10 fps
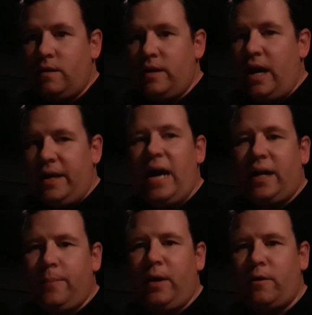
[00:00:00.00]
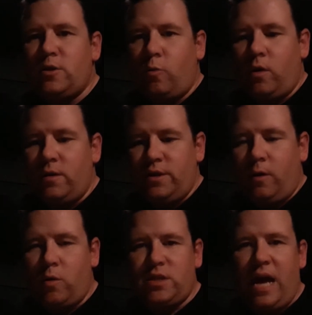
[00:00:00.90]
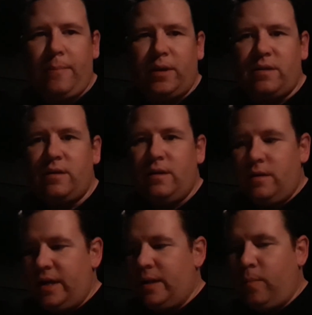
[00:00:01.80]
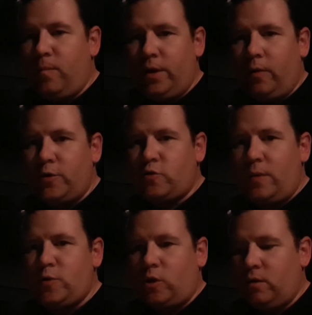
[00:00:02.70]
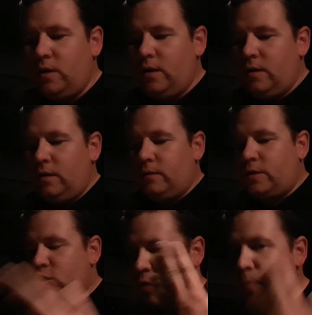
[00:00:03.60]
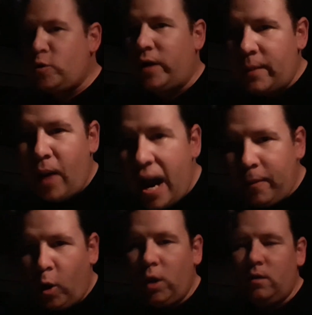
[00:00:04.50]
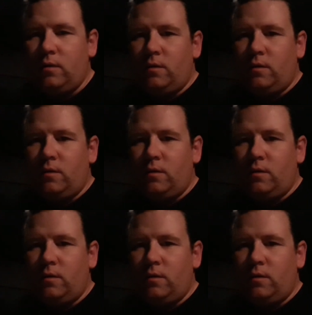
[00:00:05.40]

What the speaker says: Yeah, not compare it to what's happening in the Scripture. The Scripture and the Bible.